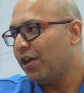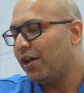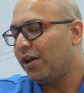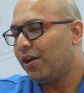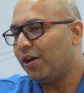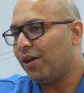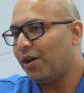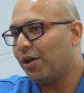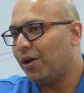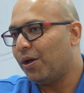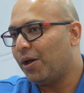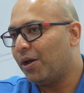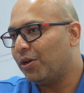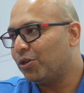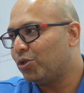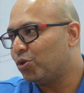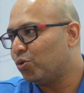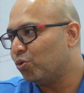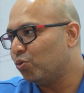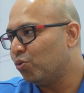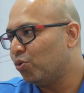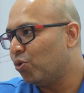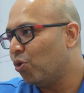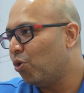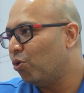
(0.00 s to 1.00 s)

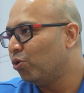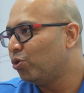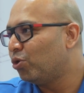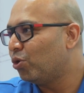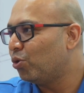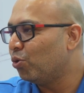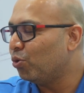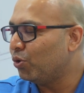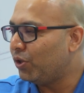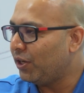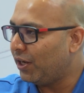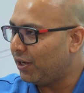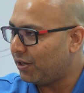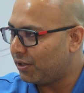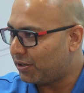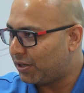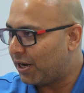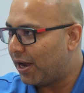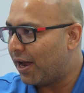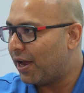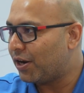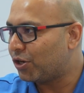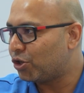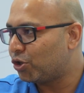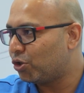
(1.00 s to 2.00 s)
to go through the
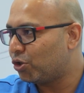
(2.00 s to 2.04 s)
entire